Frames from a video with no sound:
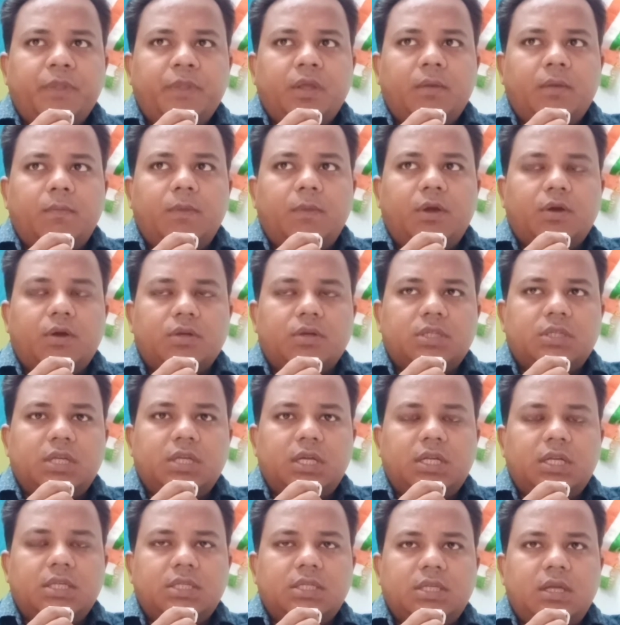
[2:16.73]
because
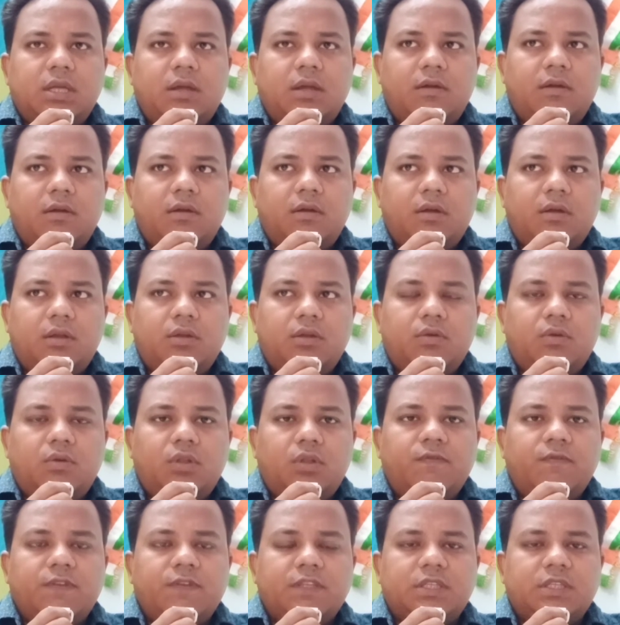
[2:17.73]
there is a,
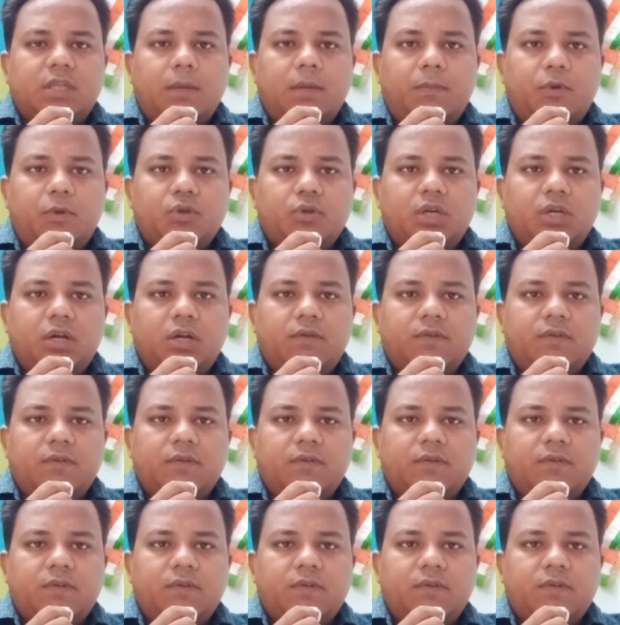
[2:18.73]
the Vista project,